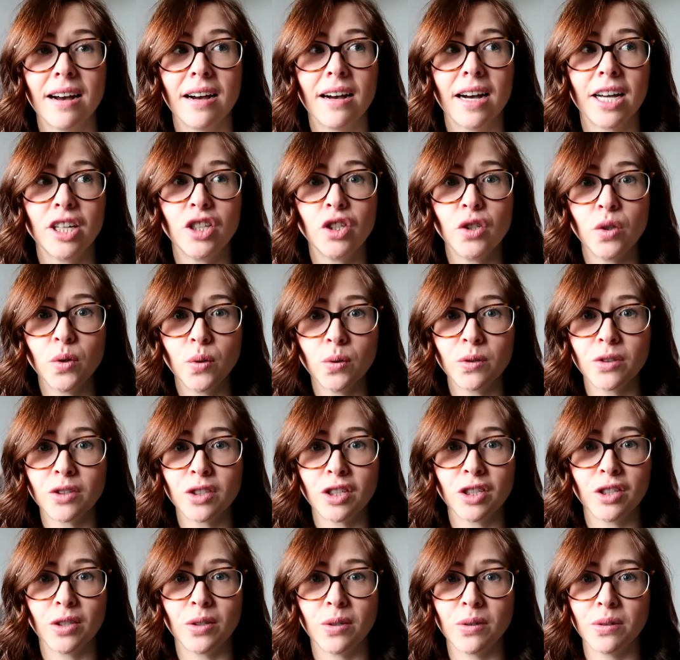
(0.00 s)
I used
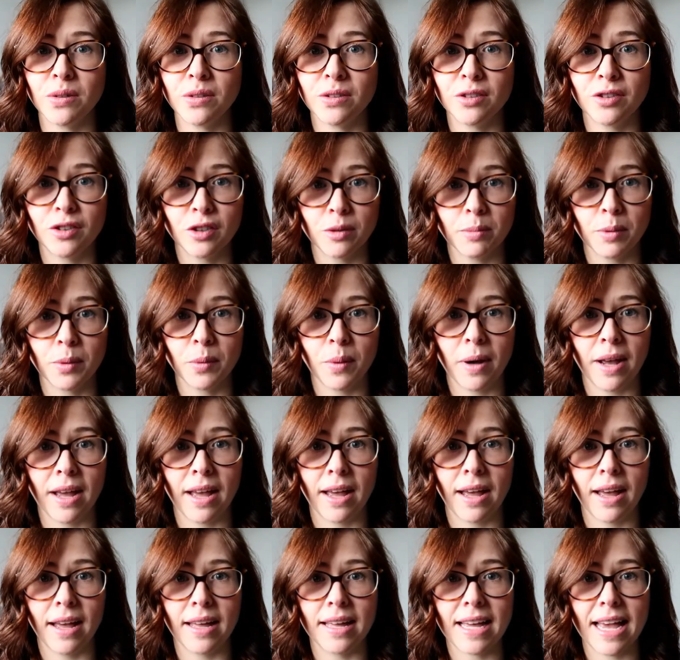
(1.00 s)
to use Double
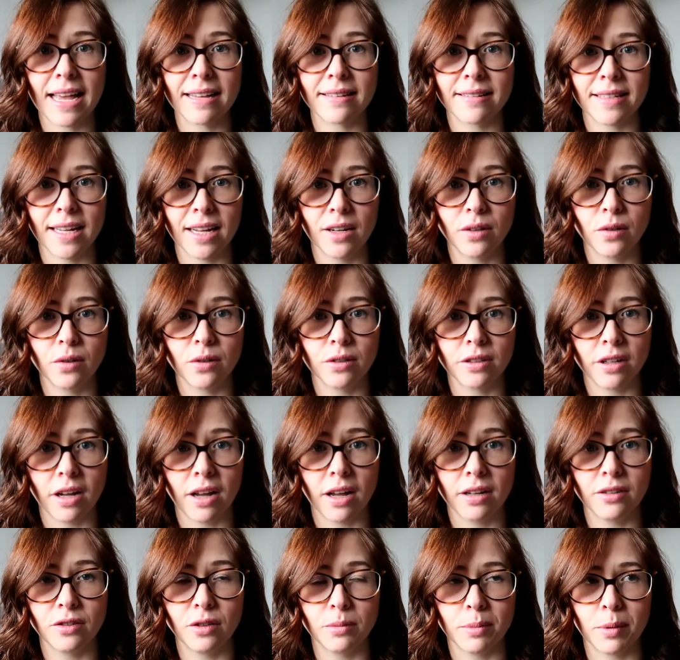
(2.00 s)
Wear, Estee
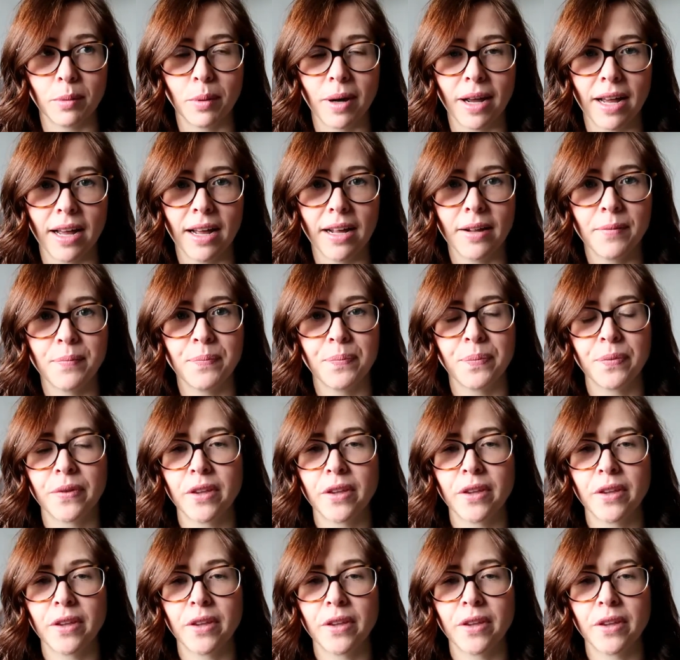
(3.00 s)
Lauder Double Wear,